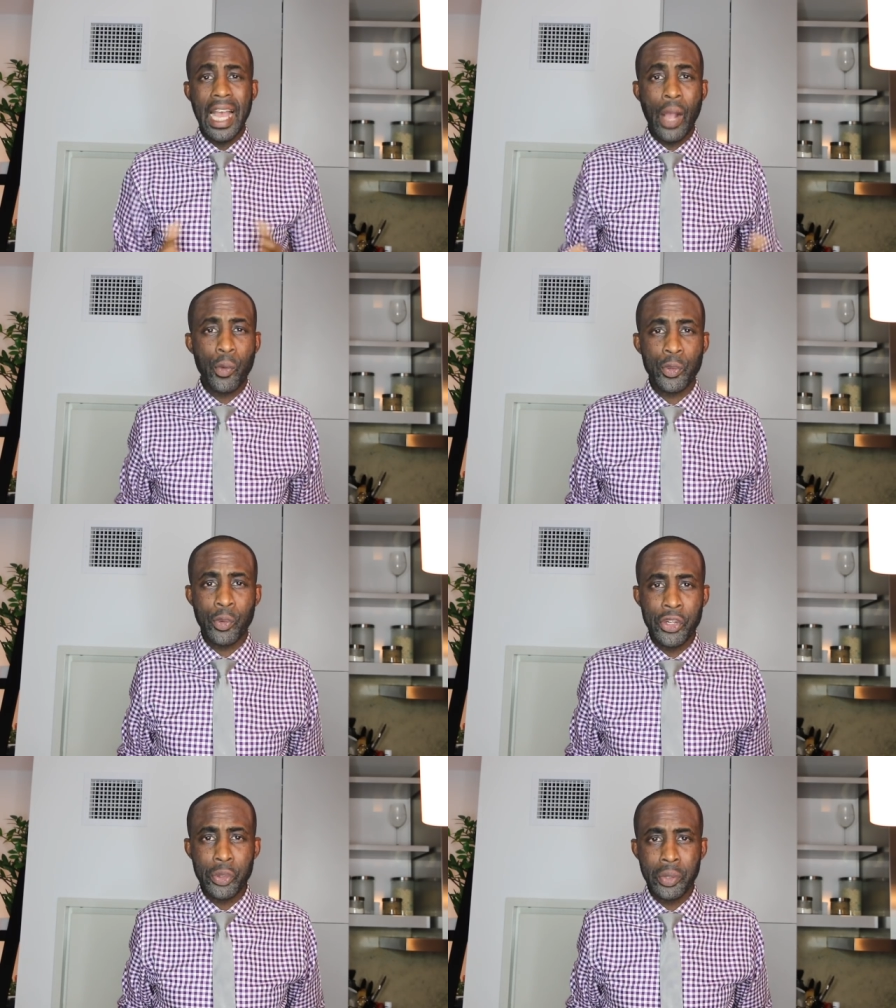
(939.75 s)
I was
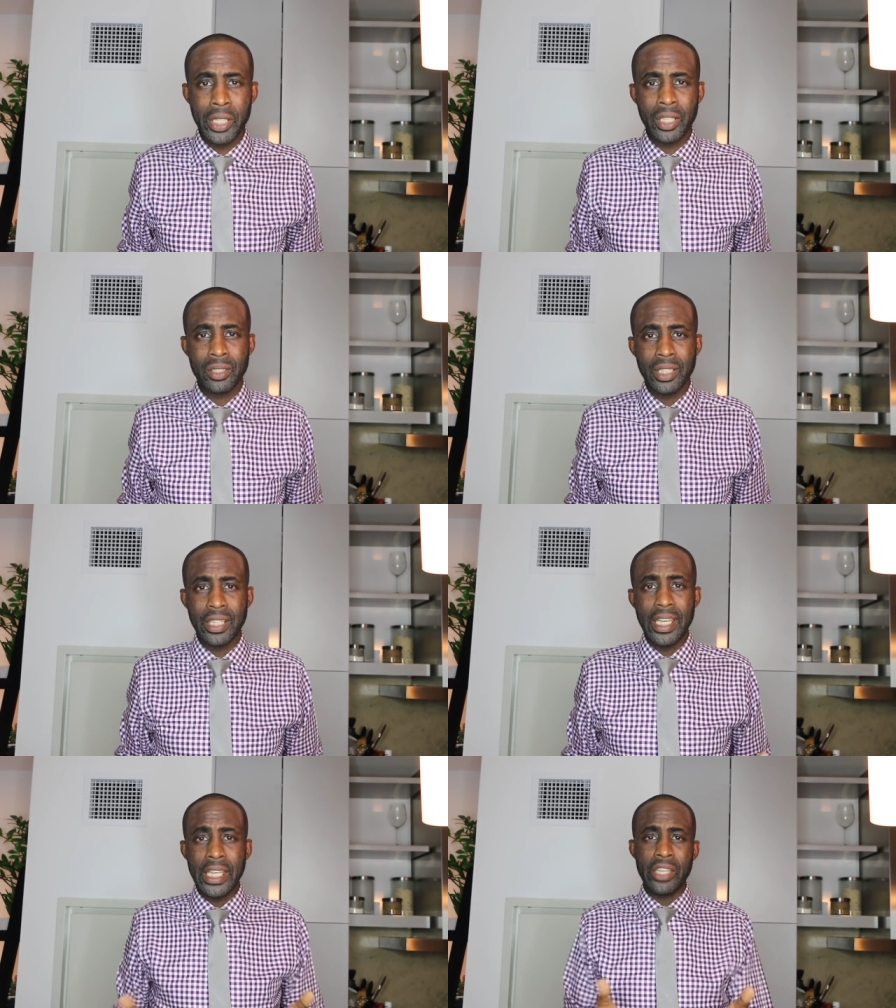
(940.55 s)
wondering
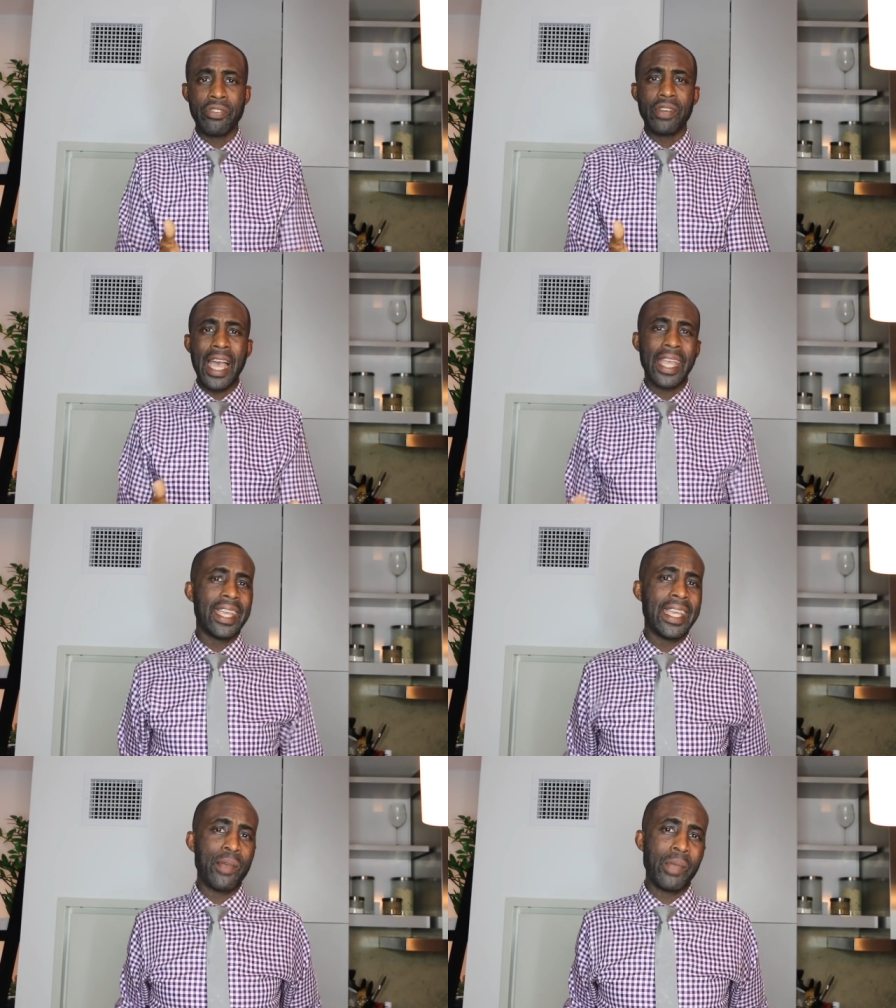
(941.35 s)
if I
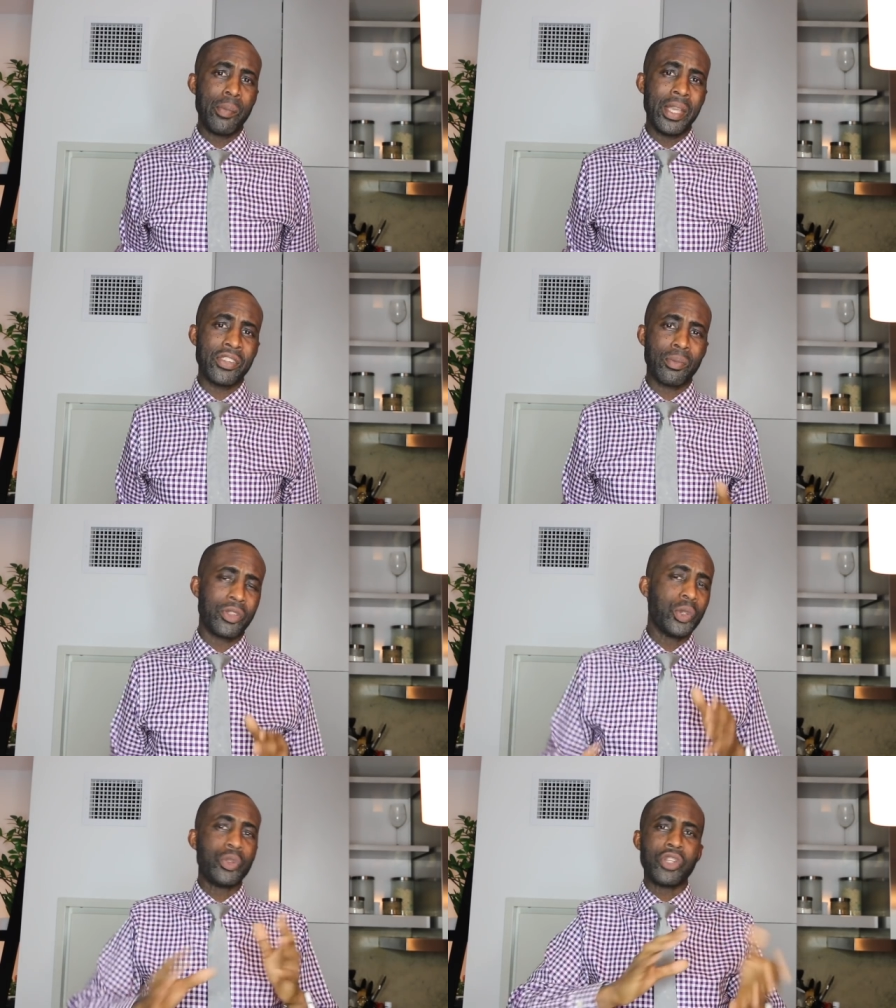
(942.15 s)
can get maybe some
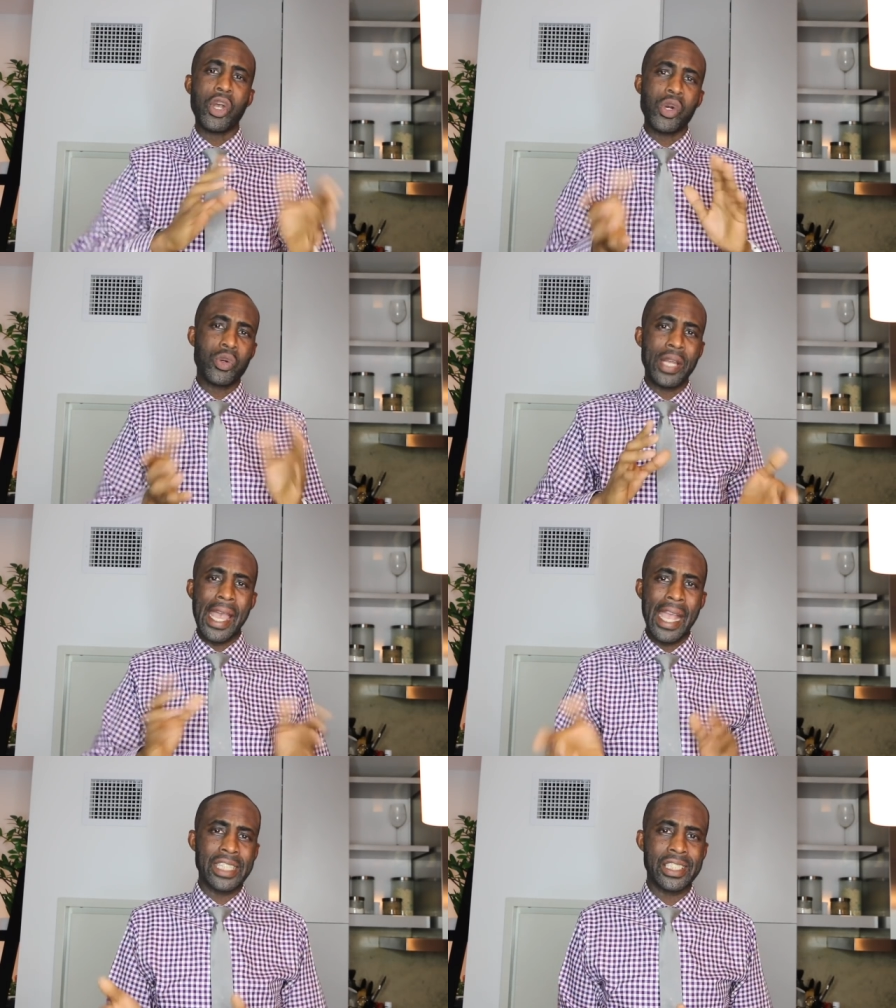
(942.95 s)
two-tone
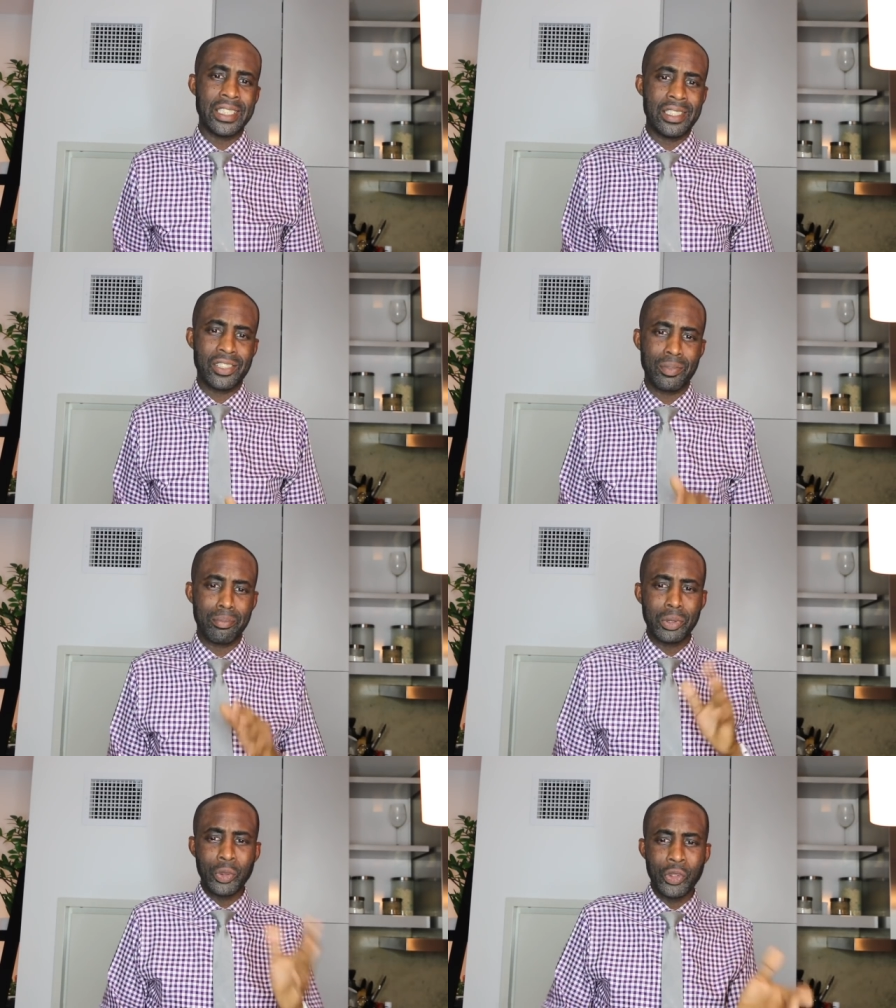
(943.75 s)
action, some
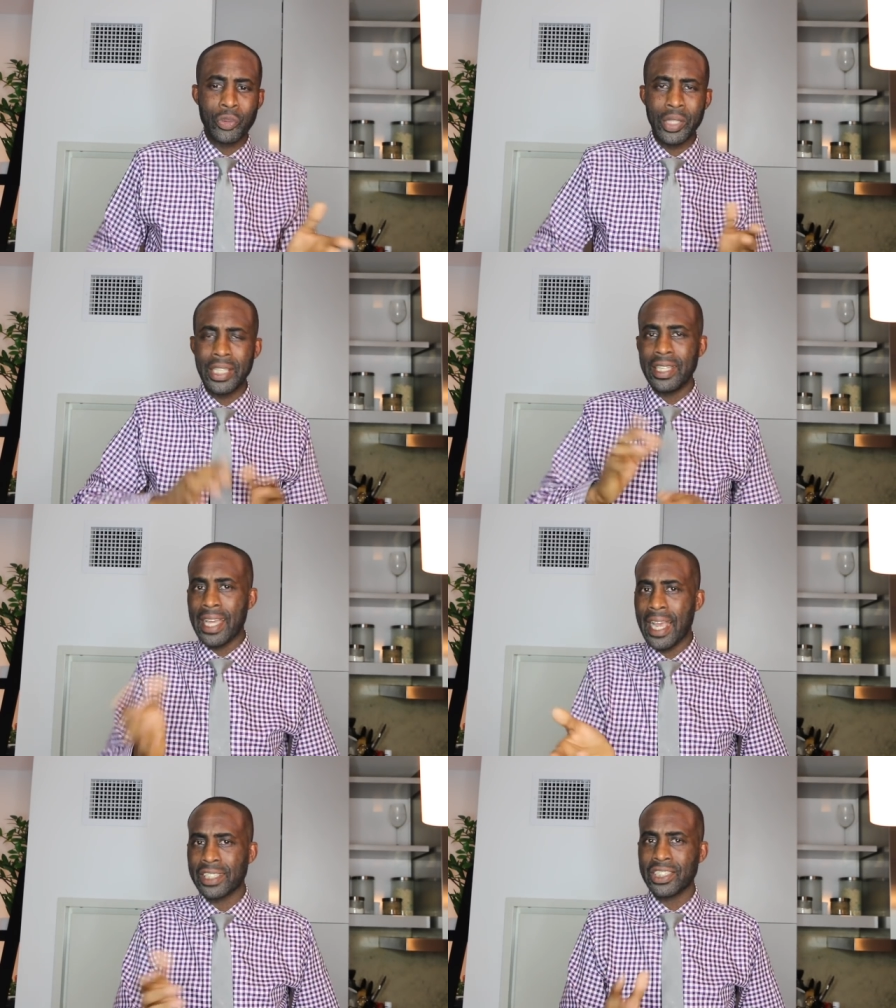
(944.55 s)
blue-green
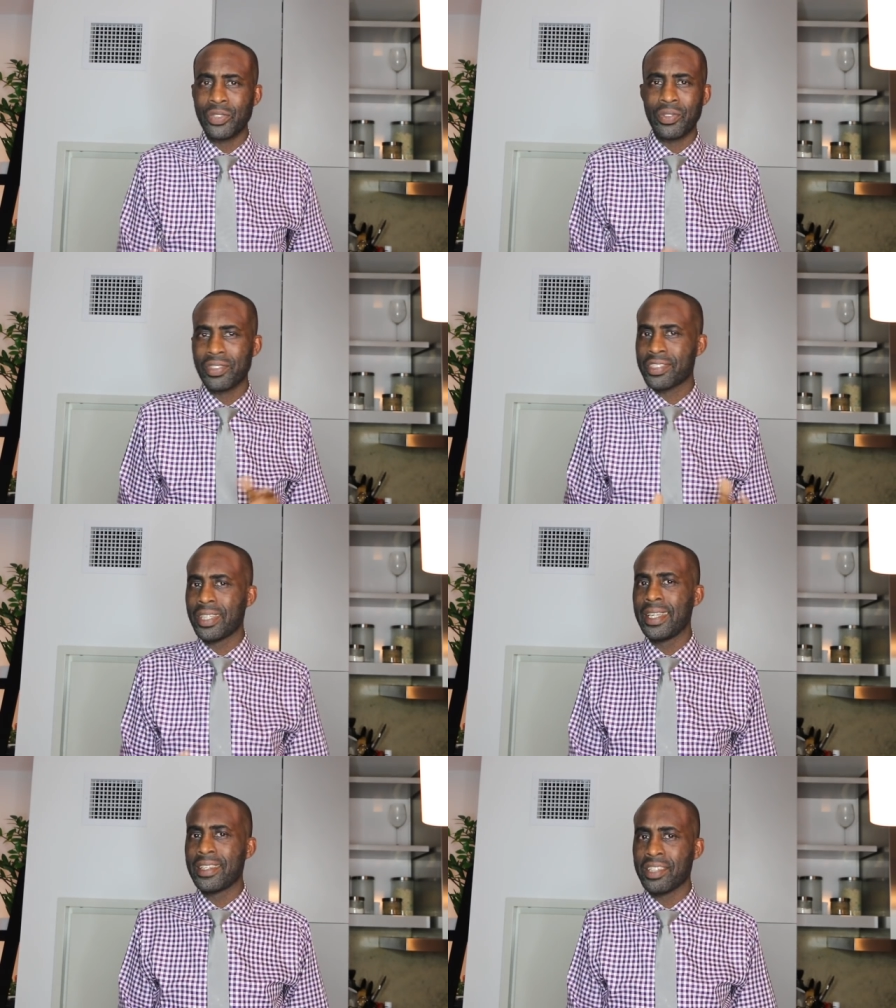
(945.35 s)
action with the
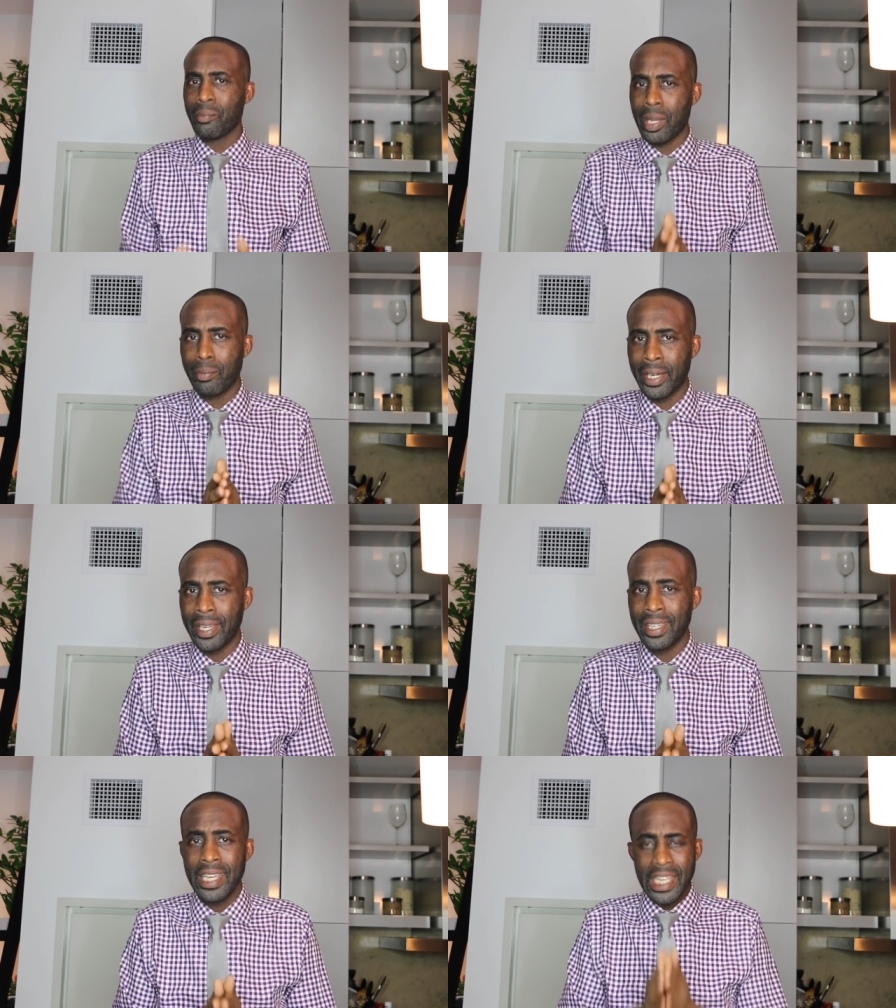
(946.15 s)
sun hits on my bike.